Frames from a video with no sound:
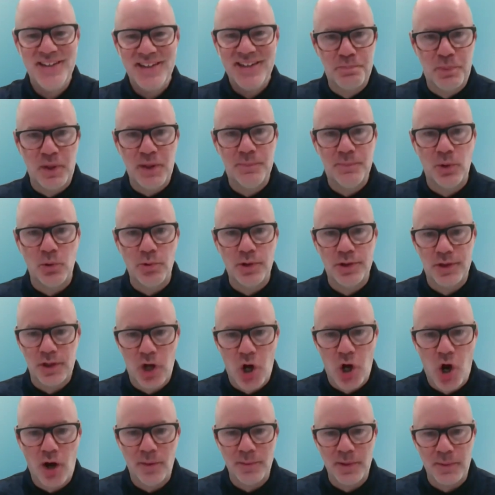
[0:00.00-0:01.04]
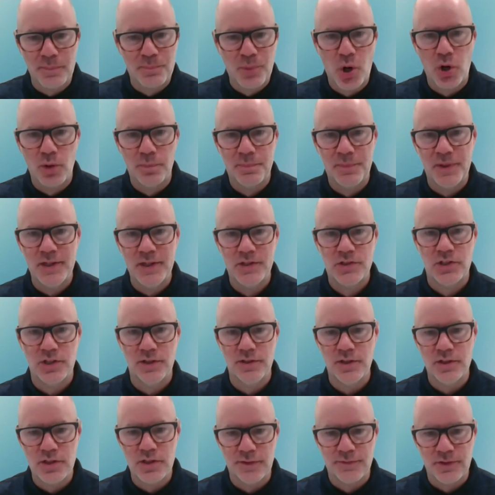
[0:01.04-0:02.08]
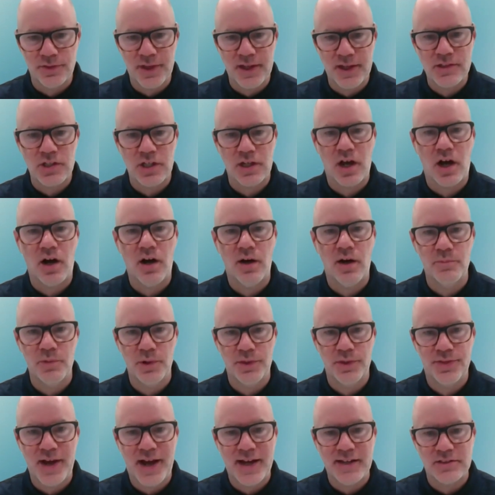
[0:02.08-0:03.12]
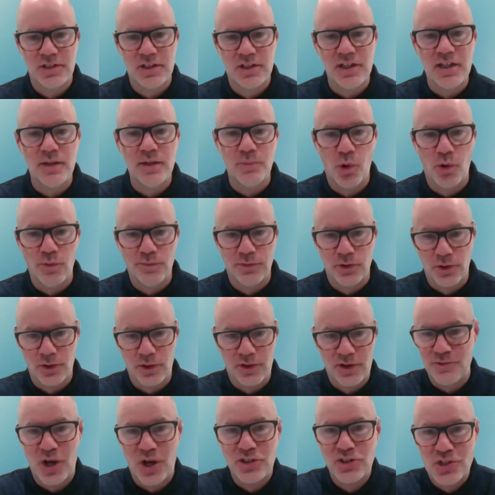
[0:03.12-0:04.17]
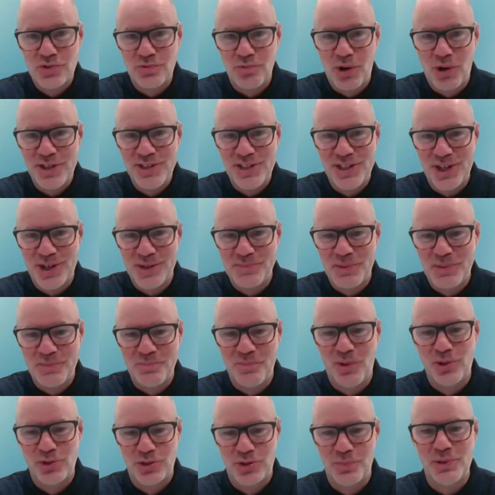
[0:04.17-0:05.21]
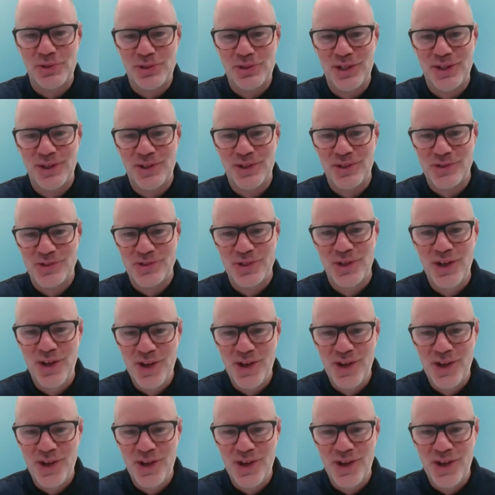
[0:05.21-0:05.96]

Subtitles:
people with a common purpose, and the different things that come with that team over not just 1 year, but multiple years